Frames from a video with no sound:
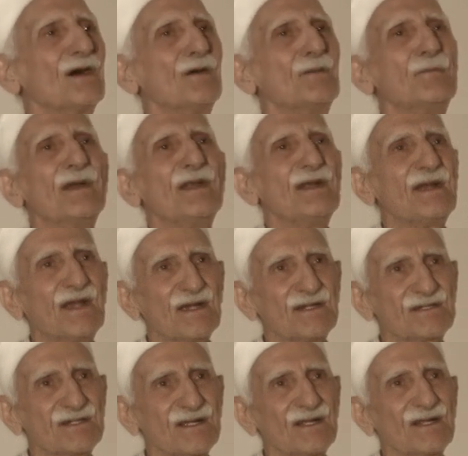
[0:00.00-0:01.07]

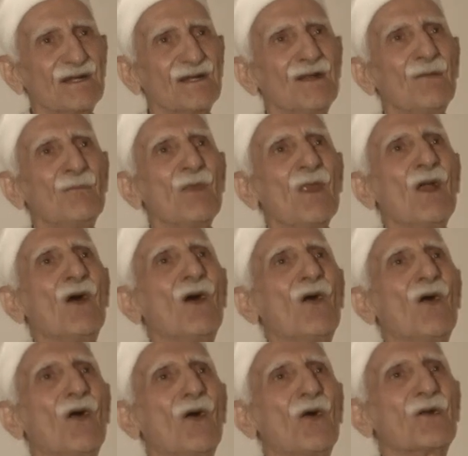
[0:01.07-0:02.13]
medication
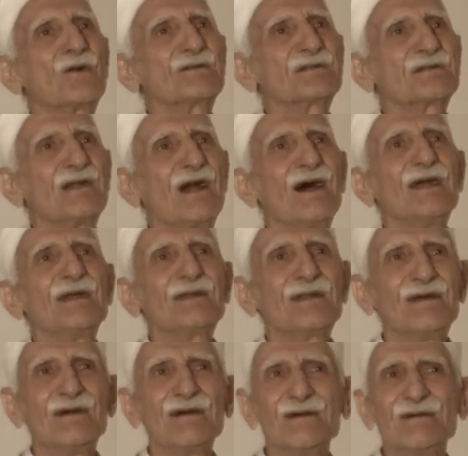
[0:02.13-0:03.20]
or slight
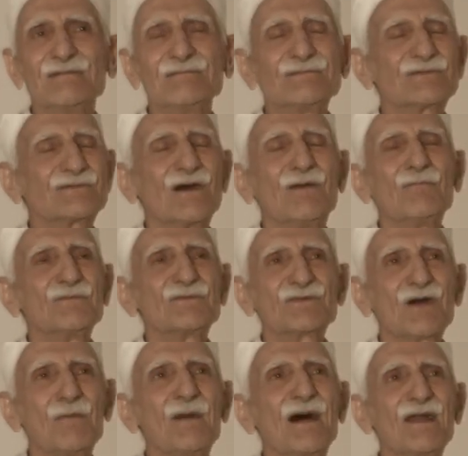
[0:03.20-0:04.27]

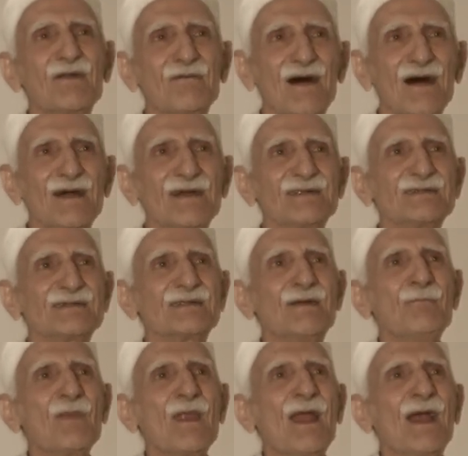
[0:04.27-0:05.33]
some advice
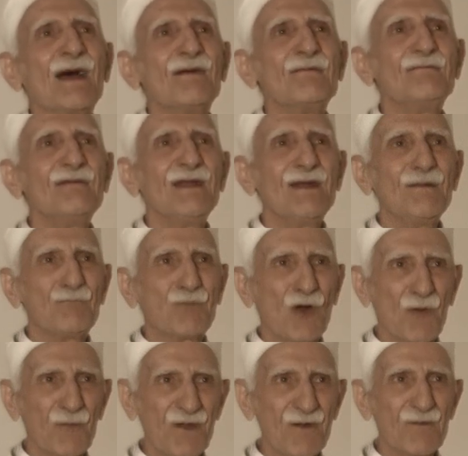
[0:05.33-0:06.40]
will
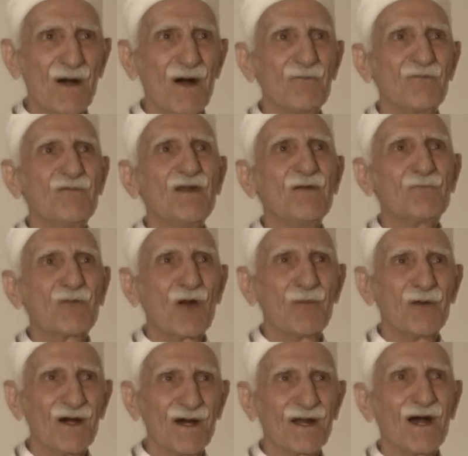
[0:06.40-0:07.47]
prop him up, will
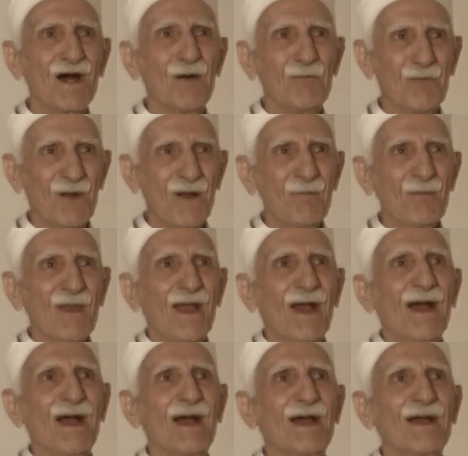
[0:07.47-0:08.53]
prop her up,
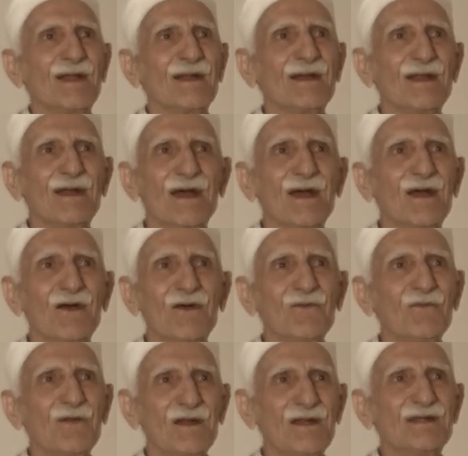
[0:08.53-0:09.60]
and
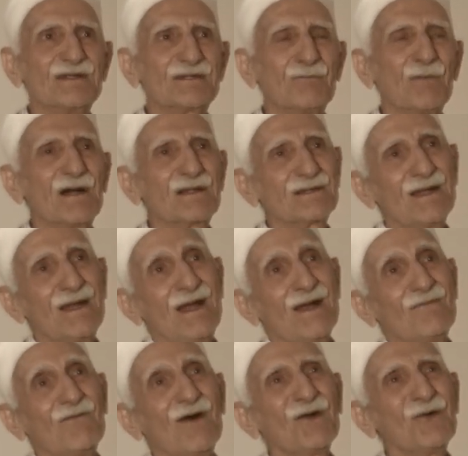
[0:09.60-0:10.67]
will this. But
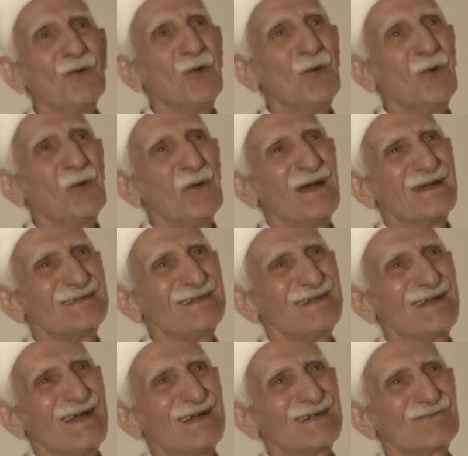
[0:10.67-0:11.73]
one who
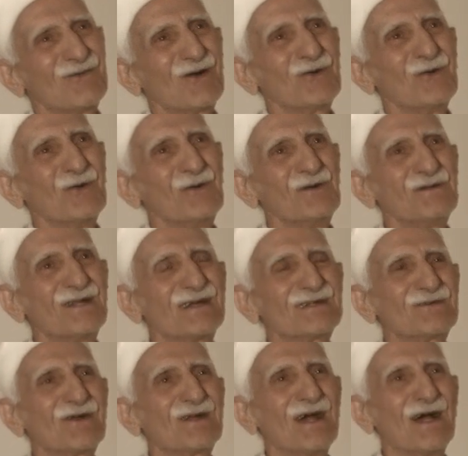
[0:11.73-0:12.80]
hesitates, one who does
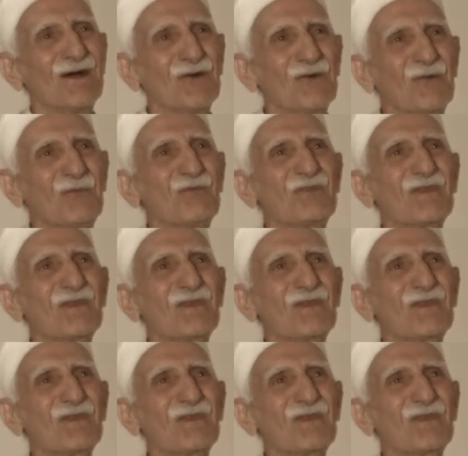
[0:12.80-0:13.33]
not have